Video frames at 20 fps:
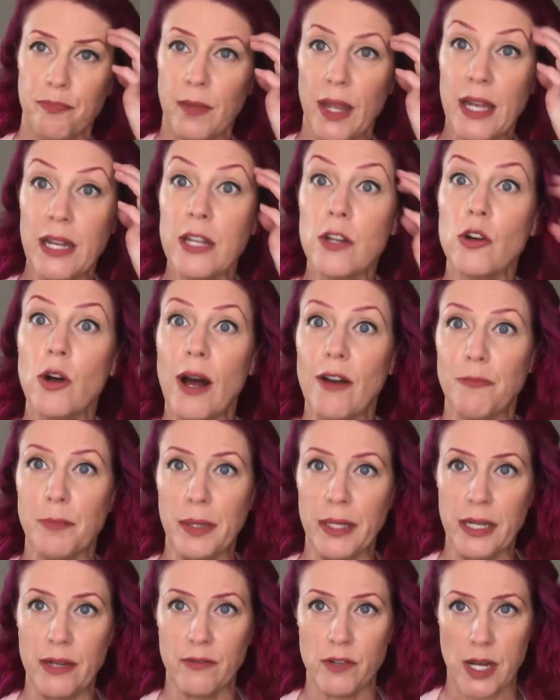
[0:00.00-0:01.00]
it'll have
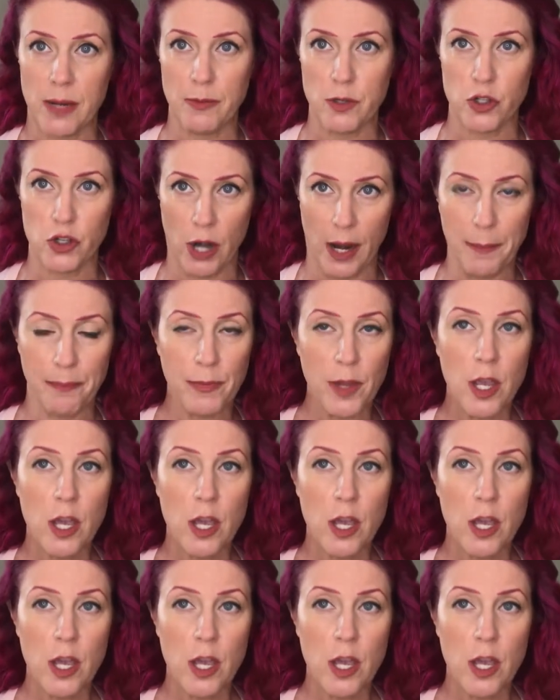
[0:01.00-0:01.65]
plenty of time to dry.